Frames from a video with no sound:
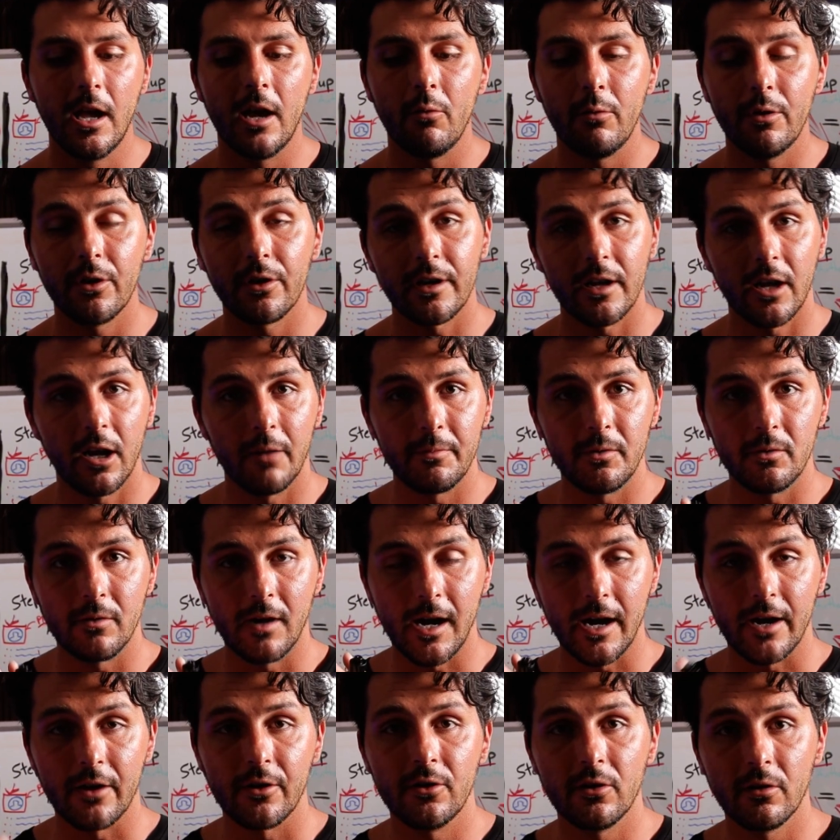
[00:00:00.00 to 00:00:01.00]
We are going to help you
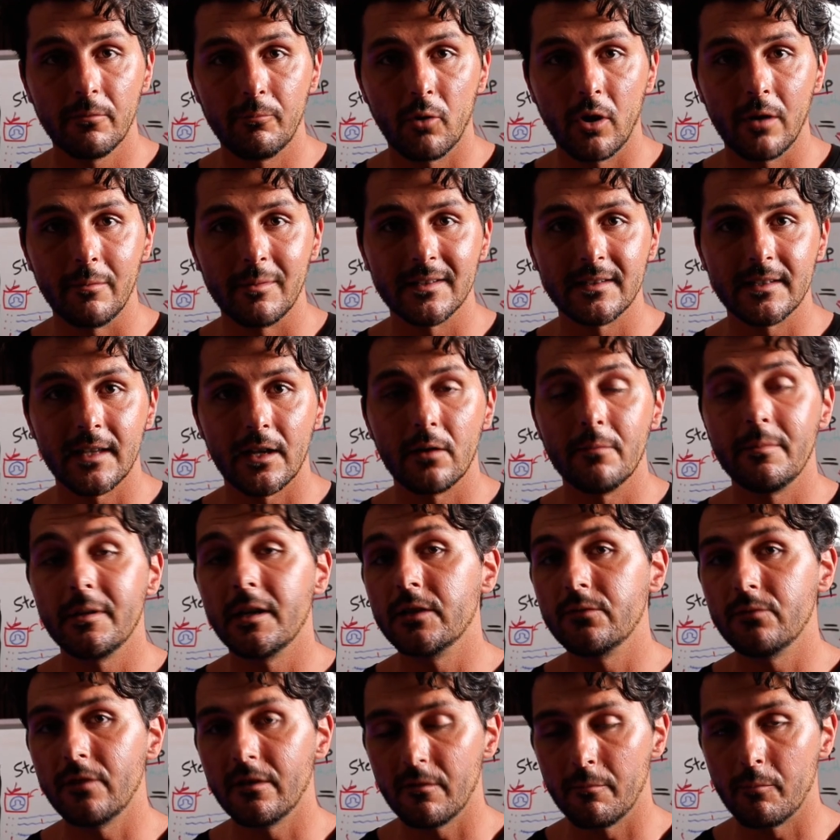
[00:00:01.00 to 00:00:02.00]
hire your appointment setter
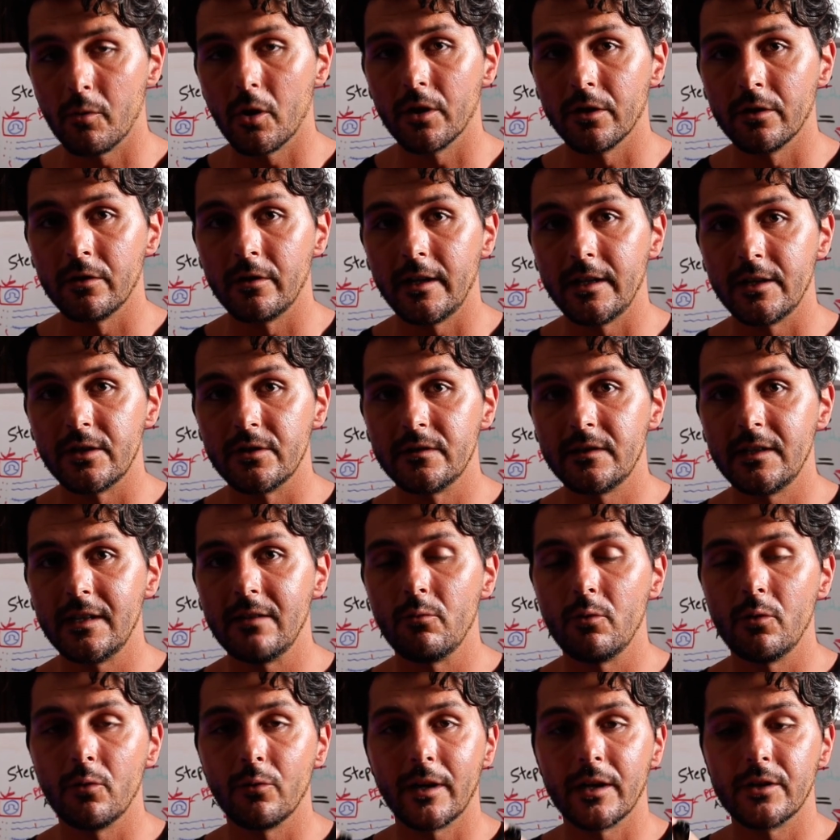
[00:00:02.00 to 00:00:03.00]
because we have a partnered agency,
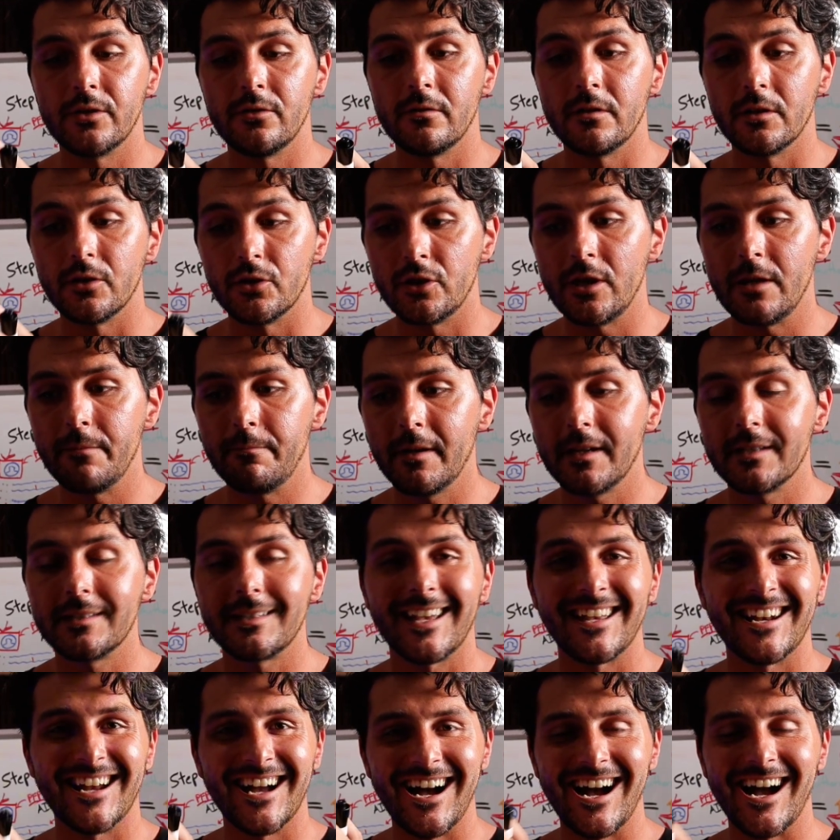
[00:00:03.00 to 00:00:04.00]
and we will get you the
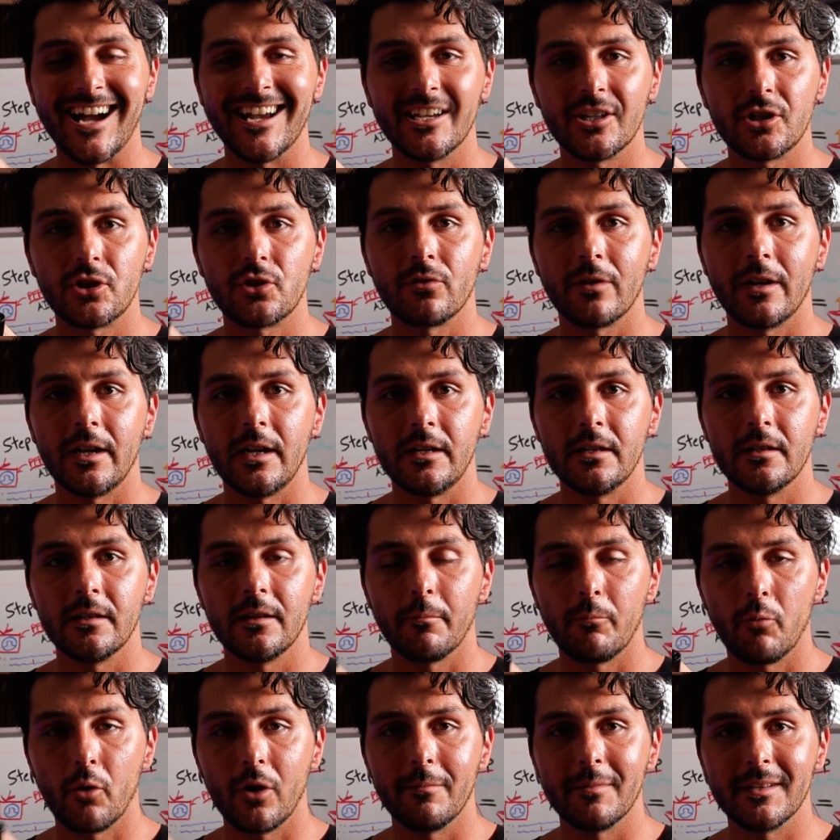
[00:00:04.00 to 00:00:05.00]
cheapest and highest trained
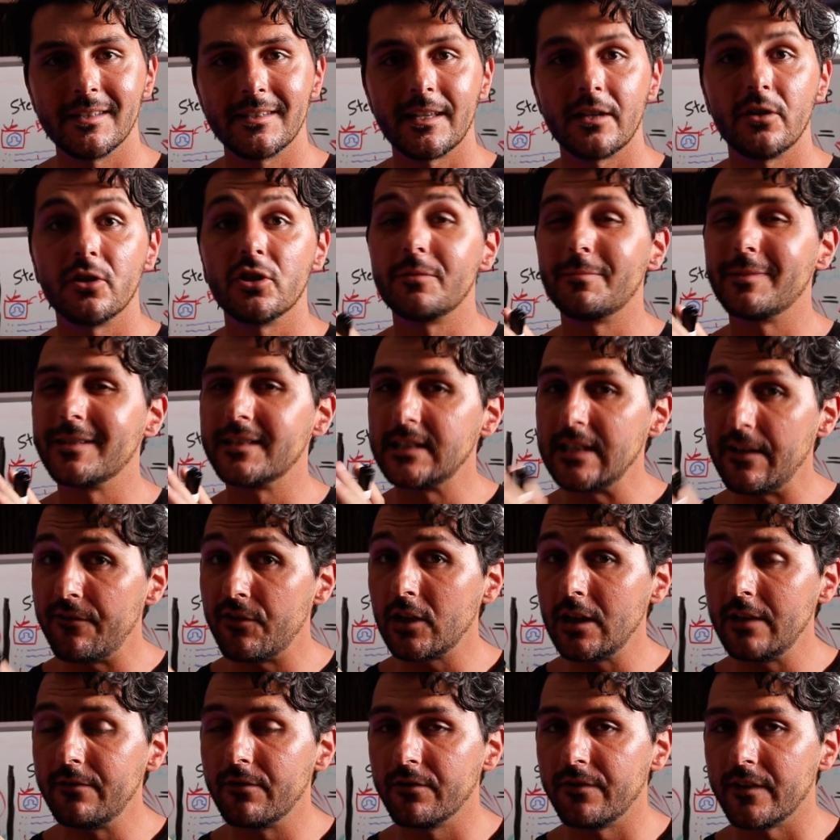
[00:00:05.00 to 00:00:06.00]
appointment setter
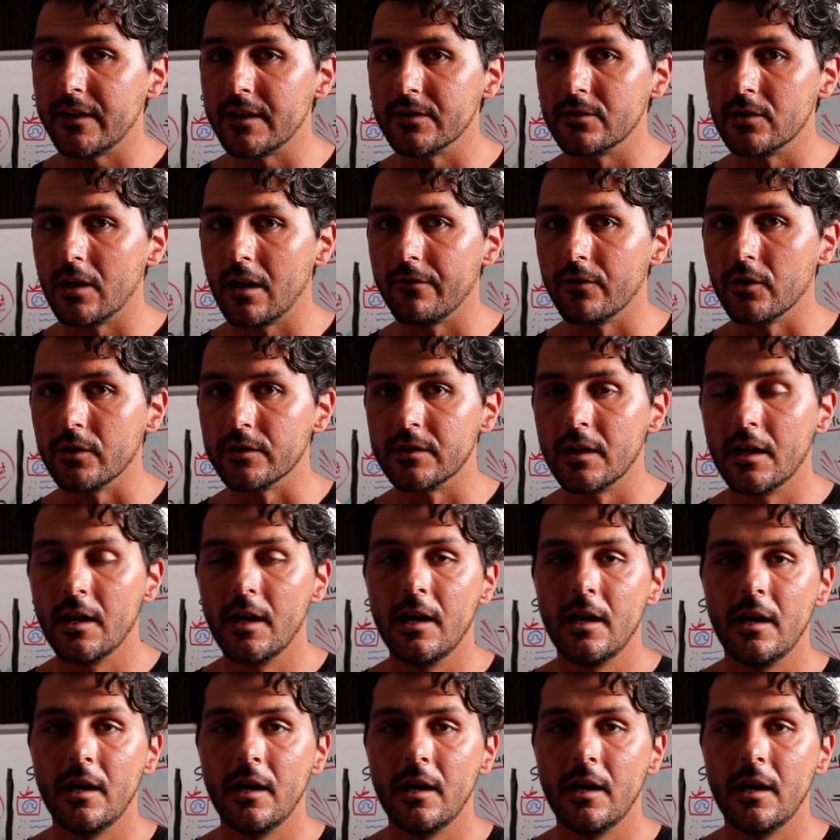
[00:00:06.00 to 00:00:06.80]
specifically for fitness offers.